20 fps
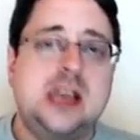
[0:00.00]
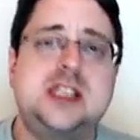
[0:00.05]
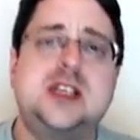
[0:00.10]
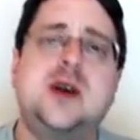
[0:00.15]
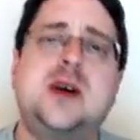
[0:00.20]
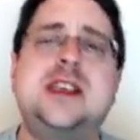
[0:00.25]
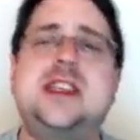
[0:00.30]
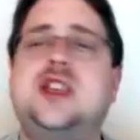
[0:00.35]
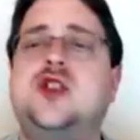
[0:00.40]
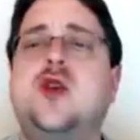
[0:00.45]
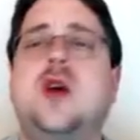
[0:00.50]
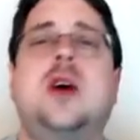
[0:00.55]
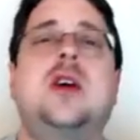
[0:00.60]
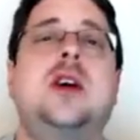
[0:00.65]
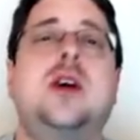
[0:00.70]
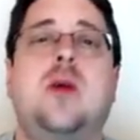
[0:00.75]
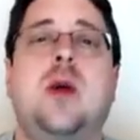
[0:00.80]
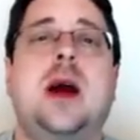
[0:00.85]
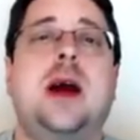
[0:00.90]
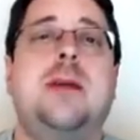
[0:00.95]
So I
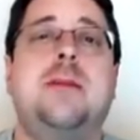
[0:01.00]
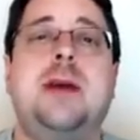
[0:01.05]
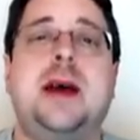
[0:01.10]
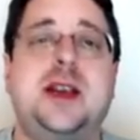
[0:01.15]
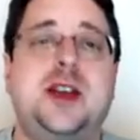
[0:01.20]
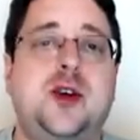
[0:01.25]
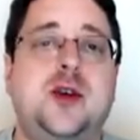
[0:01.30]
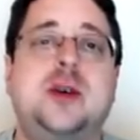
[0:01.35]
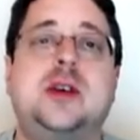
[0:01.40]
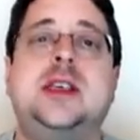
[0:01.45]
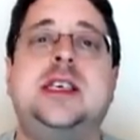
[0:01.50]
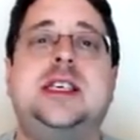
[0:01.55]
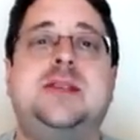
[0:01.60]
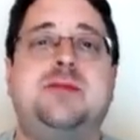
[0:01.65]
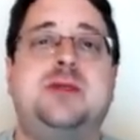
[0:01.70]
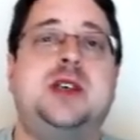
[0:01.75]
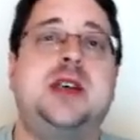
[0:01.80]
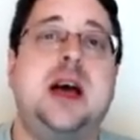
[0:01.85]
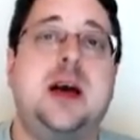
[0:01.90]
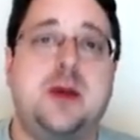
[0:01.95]
strongly recommend you at
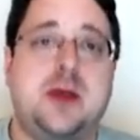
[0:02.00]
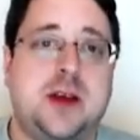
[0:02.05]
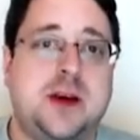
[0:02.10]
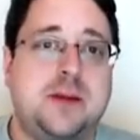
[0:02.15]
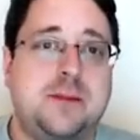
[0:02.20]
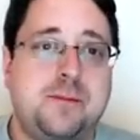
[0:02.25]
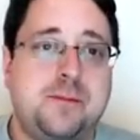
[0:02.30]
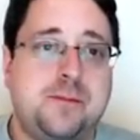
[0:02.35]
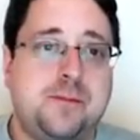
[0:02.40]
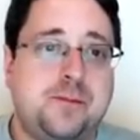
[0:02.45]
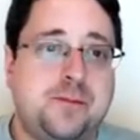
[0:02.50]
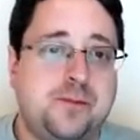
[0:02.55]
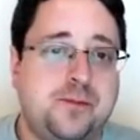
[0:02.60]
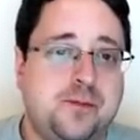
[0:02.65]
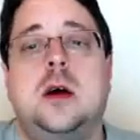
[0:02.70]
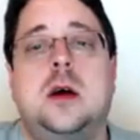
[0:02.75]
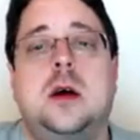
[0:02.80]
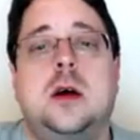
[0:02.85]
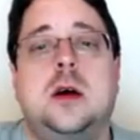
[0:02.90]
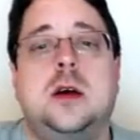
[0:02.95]
least play with it.
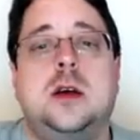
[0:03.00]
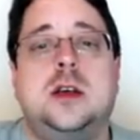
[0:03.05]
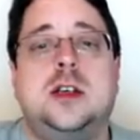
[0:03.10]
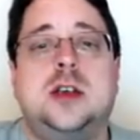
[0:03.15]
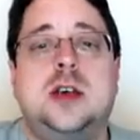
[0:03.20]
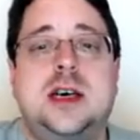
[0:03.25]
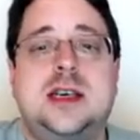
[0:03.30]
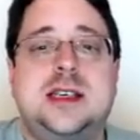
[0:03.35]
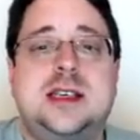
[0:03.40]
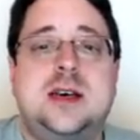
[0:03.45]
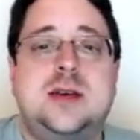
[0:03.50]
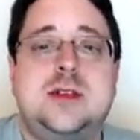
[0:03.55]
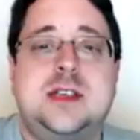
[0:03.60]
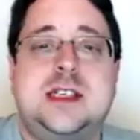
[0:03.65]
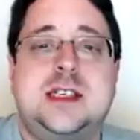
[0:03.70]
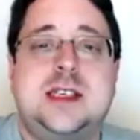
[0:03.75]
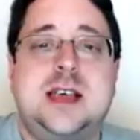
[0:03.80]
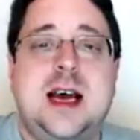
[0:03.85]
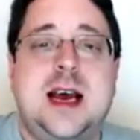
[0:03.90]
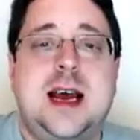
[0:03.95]
So as I
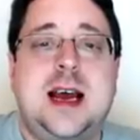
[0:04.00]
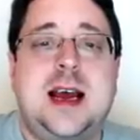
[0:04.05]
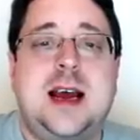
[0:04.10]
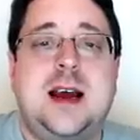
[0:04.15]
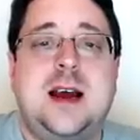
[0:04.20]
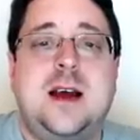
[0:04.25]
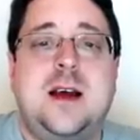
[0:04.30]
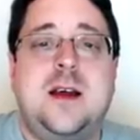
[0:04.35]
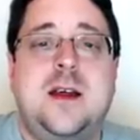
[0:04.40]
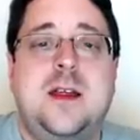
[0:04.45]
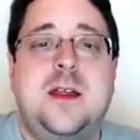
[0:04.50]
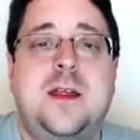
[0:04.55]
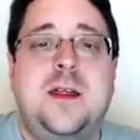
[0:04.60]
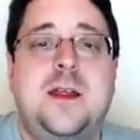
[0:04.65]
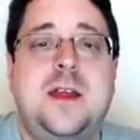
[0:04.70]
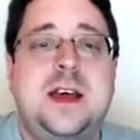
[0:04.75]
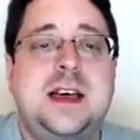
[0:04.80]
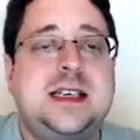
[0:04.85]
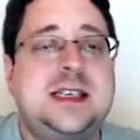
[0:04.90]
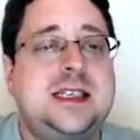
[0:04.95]
was saying,
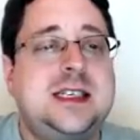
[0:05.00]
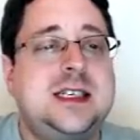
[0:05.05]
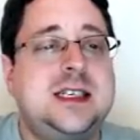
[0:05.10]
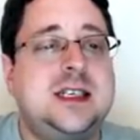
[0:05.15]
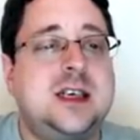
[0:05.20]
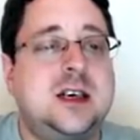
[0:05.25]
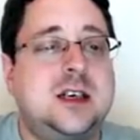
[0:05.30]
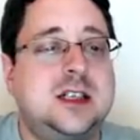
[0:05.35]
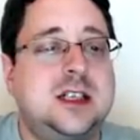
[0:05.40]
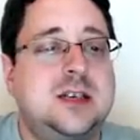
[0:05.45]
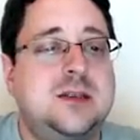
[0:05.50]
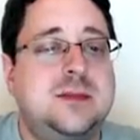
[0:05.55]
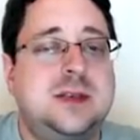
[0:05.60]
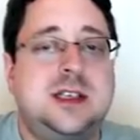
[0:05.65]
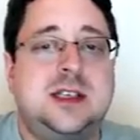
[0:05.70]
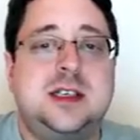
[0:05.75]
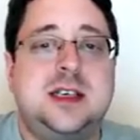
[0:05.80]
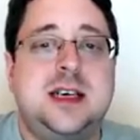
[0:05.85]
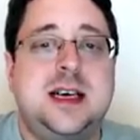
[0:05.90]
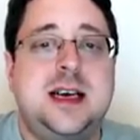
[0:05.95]
this is
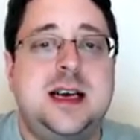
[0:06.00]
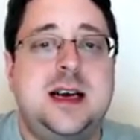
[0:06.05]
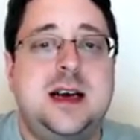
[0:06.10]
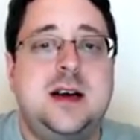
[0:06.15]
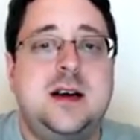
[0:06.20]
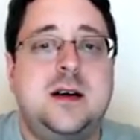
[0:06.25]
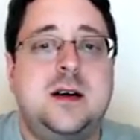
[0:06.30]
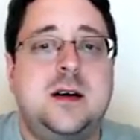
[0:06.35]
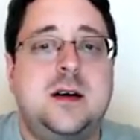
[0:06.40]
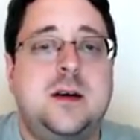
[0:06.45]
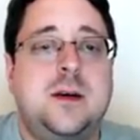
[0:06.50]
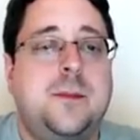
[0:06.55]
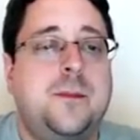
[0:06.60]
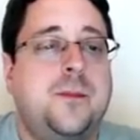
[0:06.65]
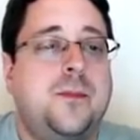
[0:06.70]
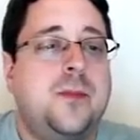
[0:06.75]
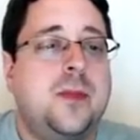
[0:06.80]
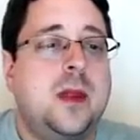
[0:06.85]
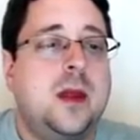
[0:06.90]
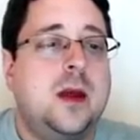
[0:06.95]
ultimately
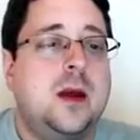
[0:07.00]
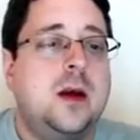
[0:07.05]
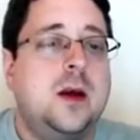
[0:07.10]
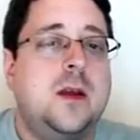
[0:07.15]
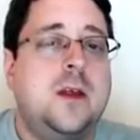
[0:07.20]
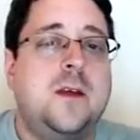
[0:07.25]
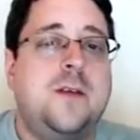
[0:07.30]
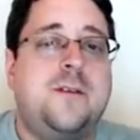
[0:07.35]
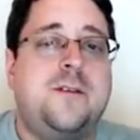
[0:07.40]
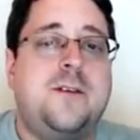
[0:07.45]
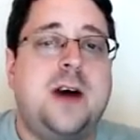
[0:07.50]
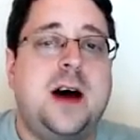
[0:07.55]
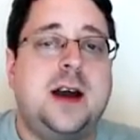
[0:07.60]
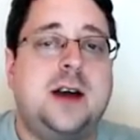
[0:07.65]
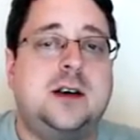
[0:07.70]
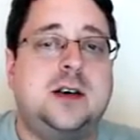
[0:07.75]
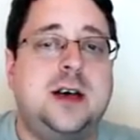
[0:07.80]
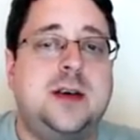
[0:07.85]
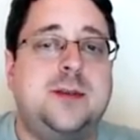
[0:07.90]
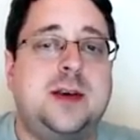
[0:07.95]
the
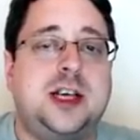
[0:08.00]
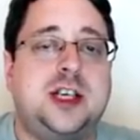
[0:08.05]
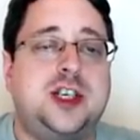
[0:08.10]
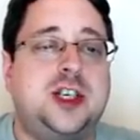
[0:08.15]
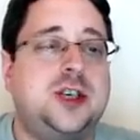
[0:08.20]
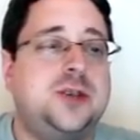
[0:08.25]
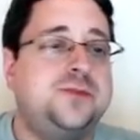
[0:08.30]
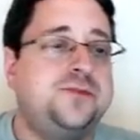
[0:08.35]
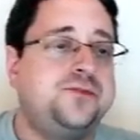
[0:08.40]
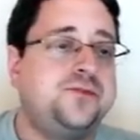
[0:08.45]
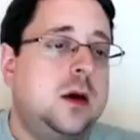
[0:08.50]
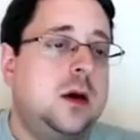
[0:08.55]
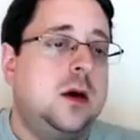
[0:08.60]
final image,